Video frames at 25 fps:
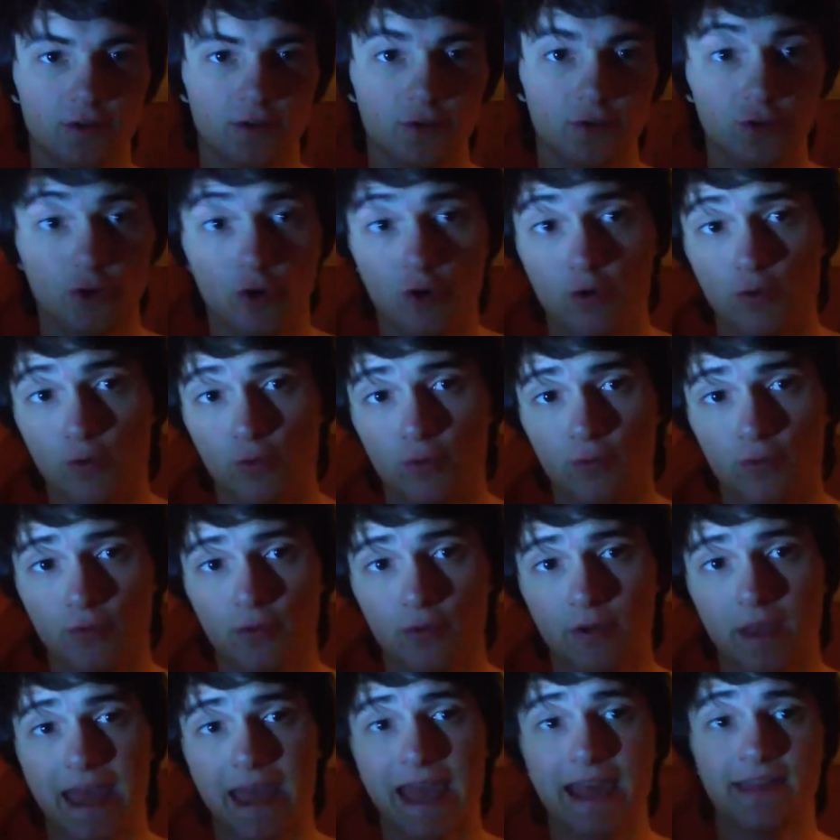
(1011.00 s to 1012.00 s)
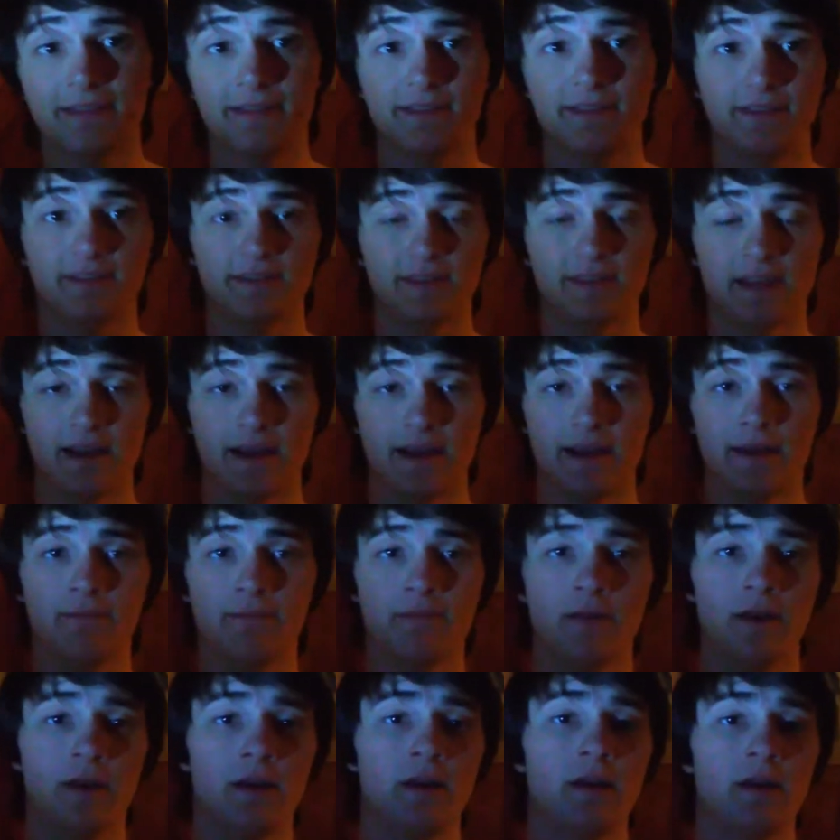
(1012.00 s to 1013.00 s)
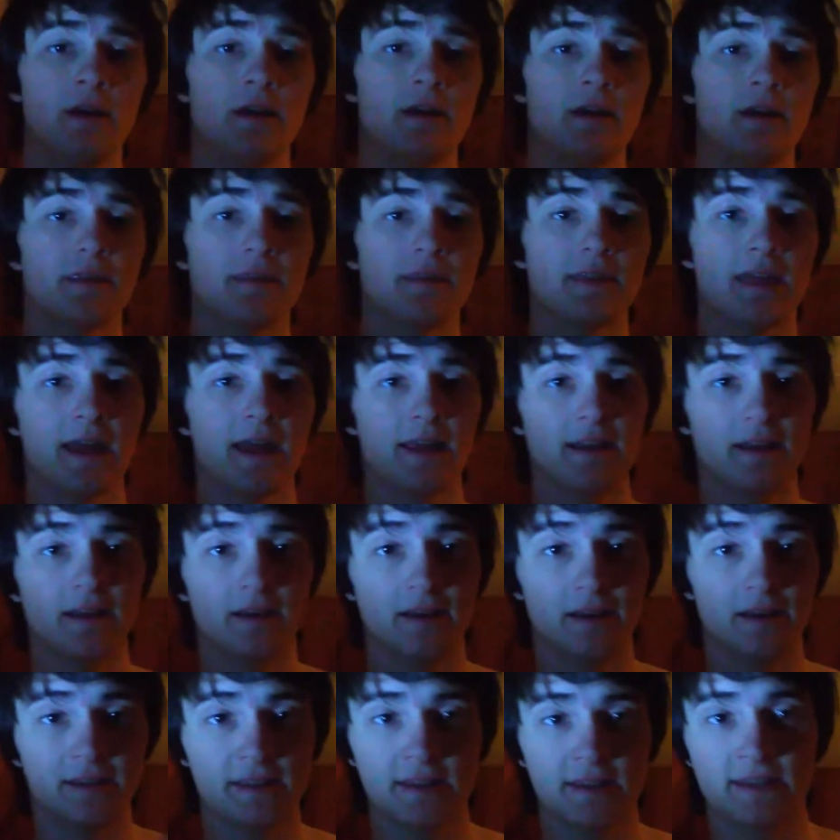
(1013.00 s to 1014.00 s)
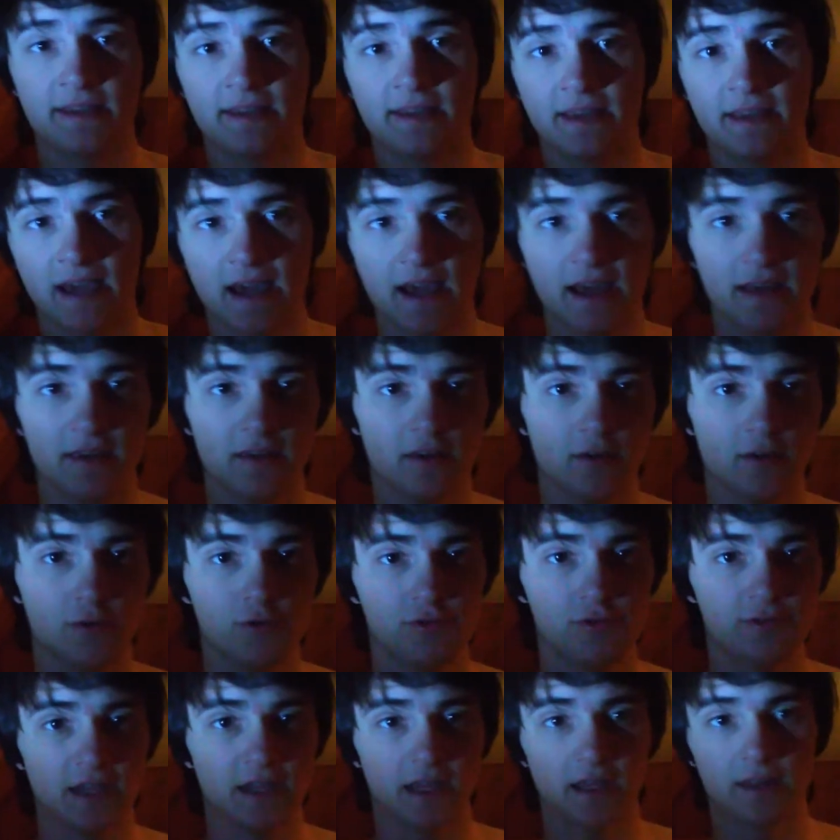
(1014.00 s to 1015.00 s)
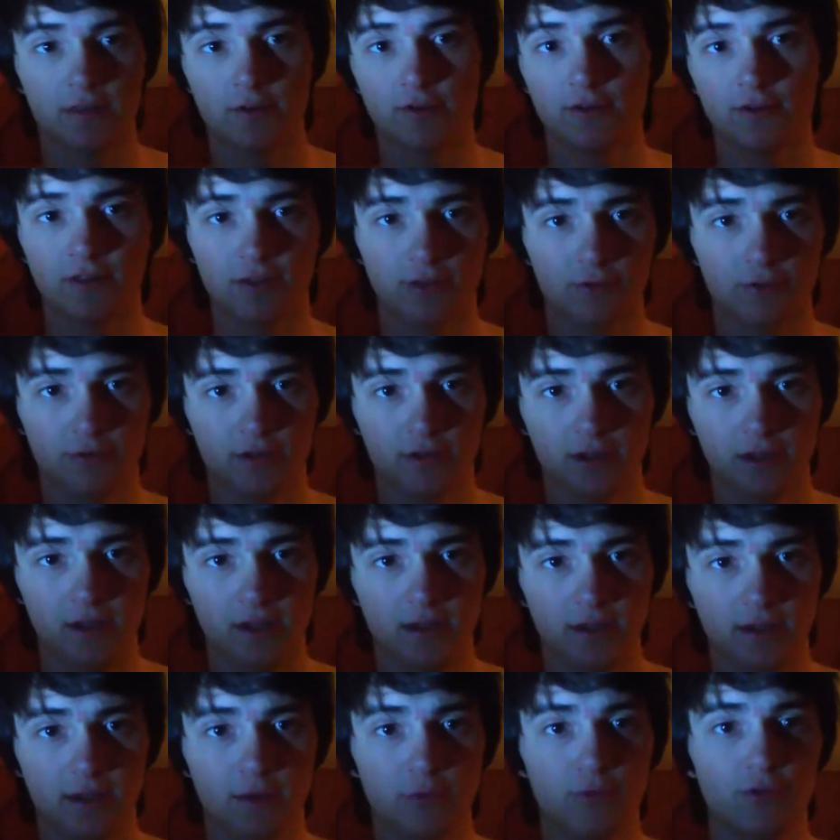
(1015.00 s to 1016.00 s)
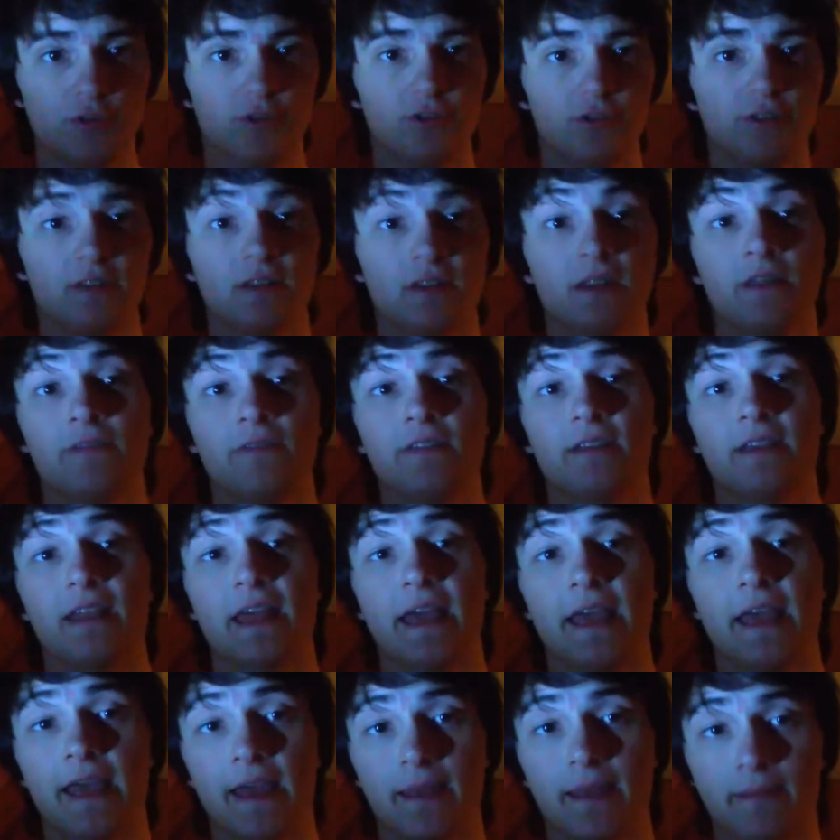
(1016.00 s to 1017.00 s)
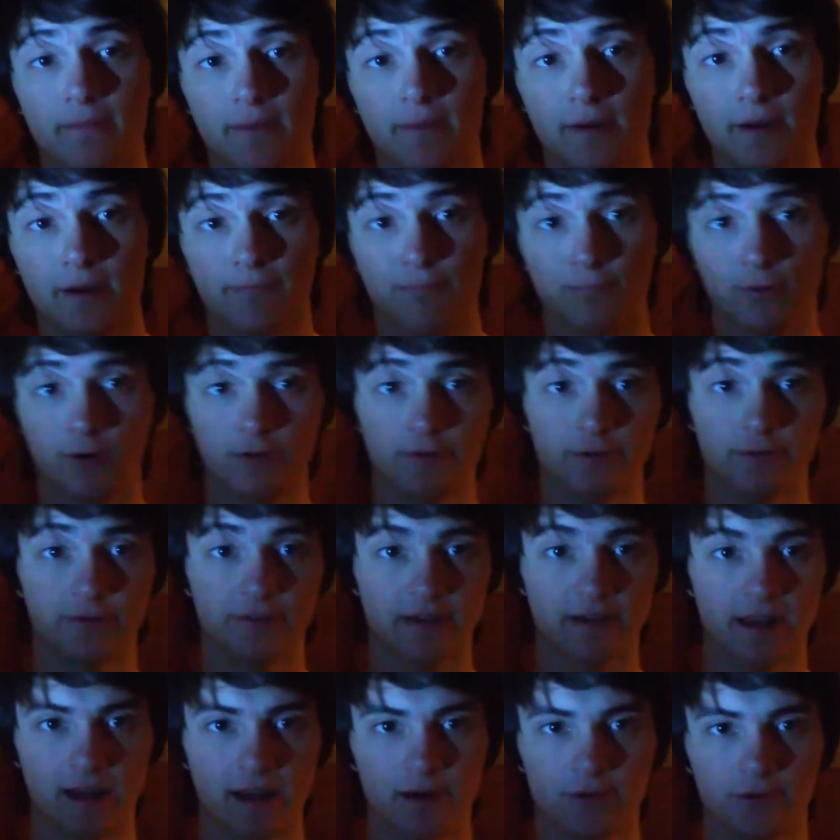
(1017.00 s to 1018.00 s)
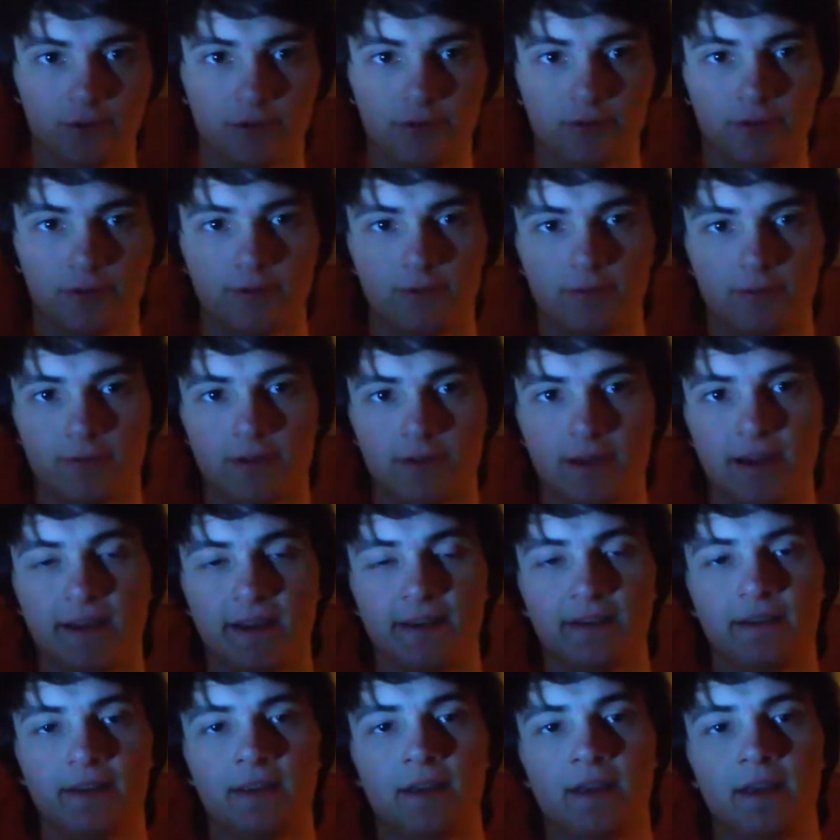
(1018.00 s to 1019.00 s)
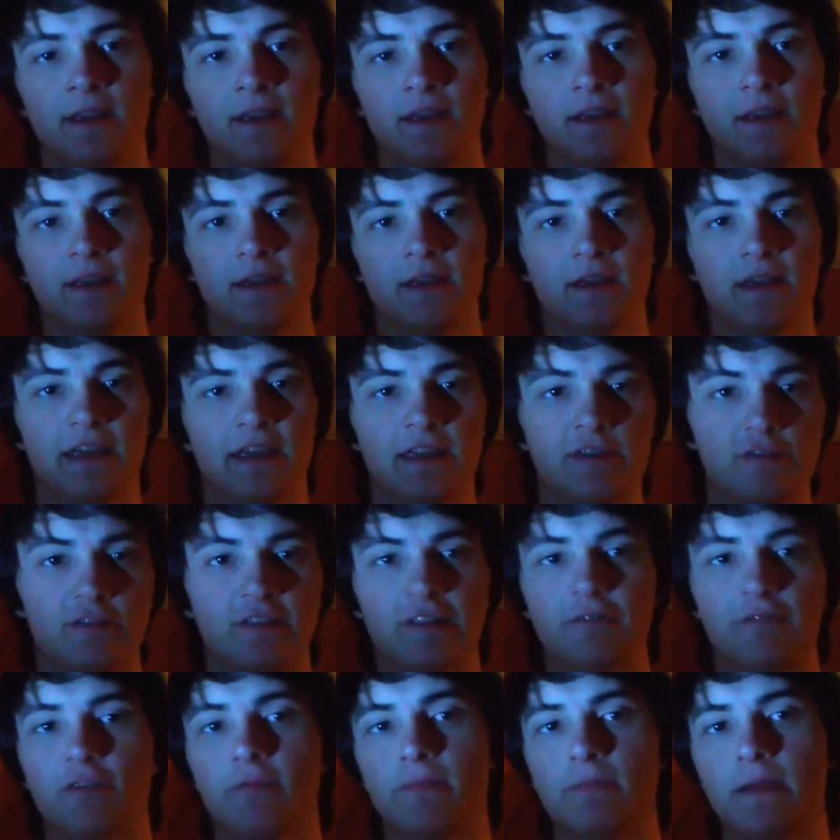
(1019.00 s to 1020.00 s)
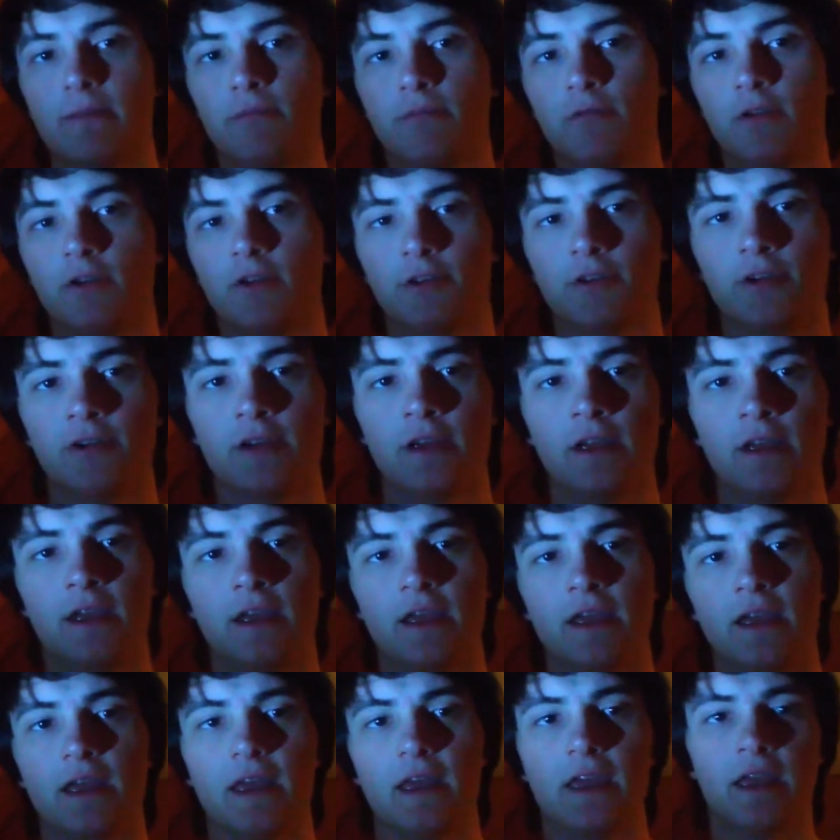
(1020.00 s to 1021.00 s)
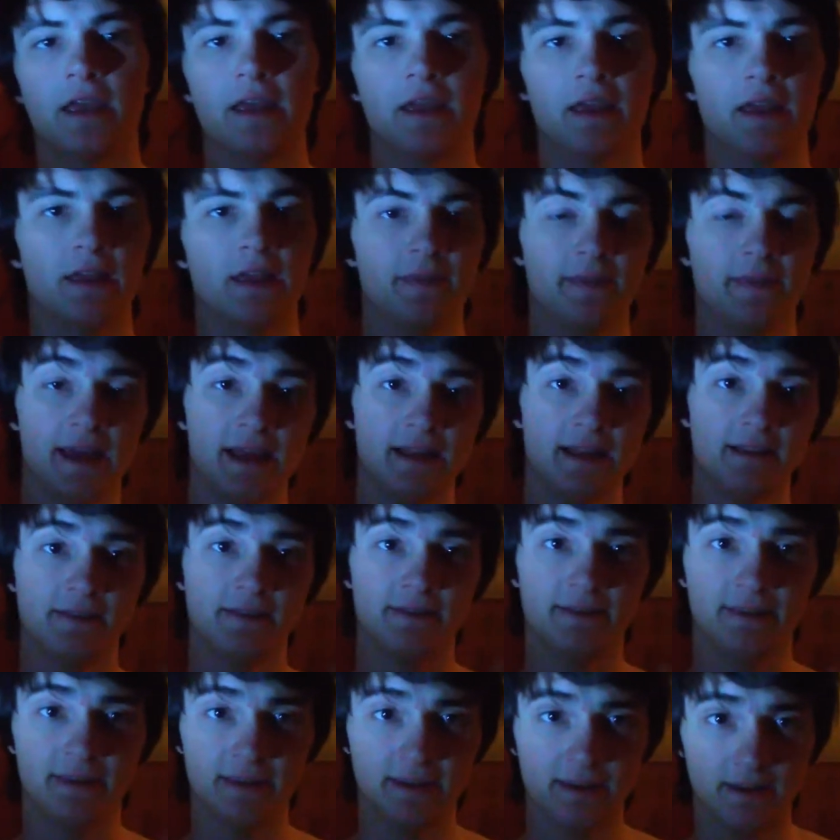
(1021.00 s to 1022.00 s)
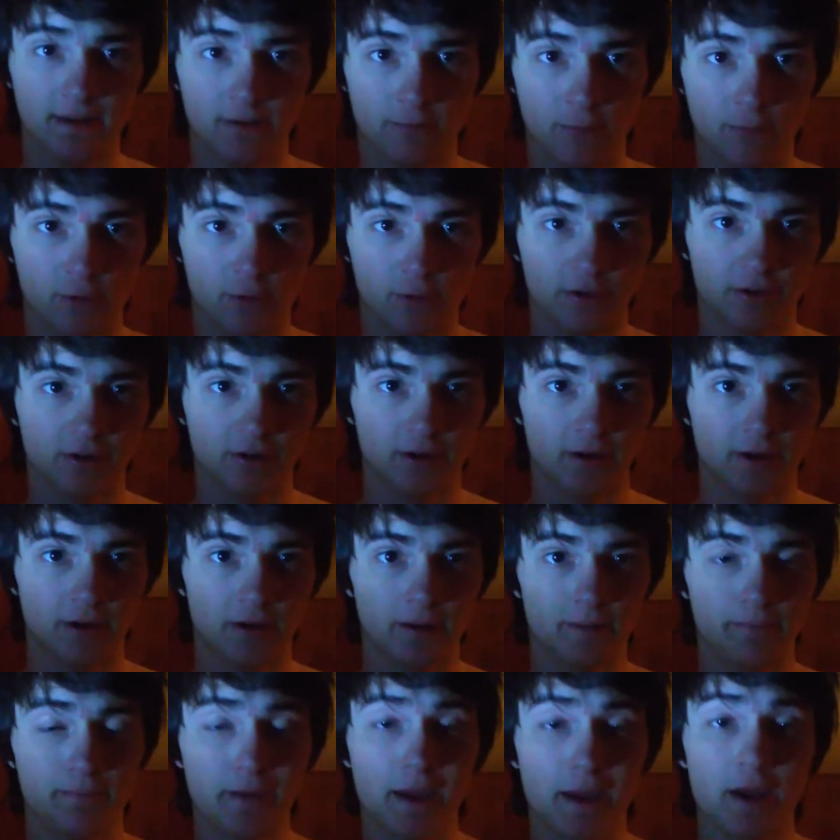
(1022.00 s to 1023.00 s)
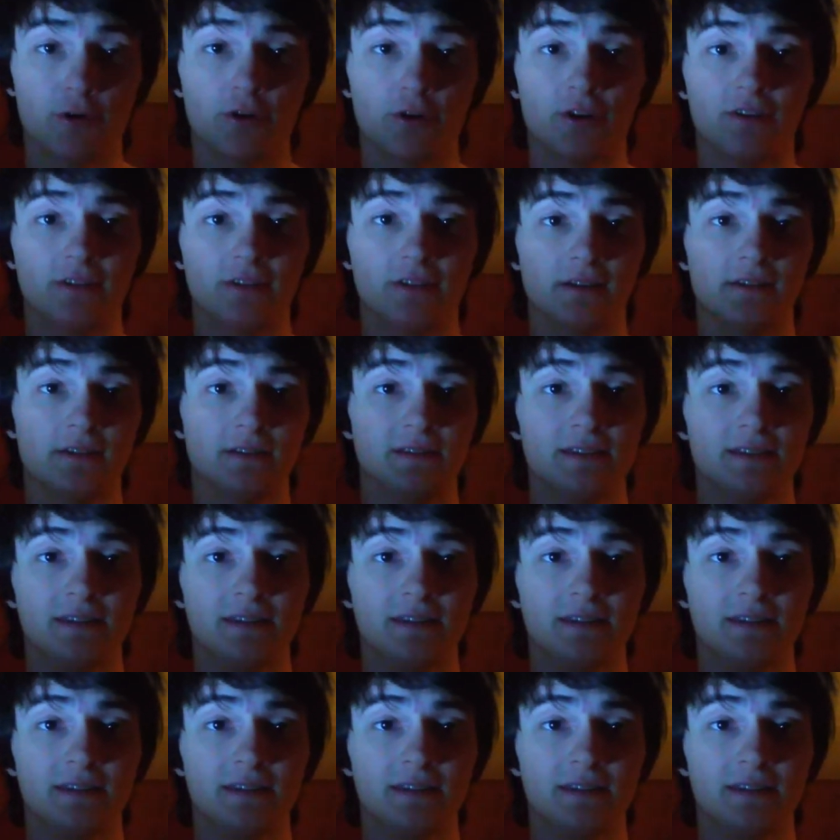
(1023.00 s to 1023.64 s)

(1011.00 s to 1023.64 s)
So, at this time, that T guy, who's like 33, he was living at my brother's house, right? Like, he would live with my brother, and that D was a parasite to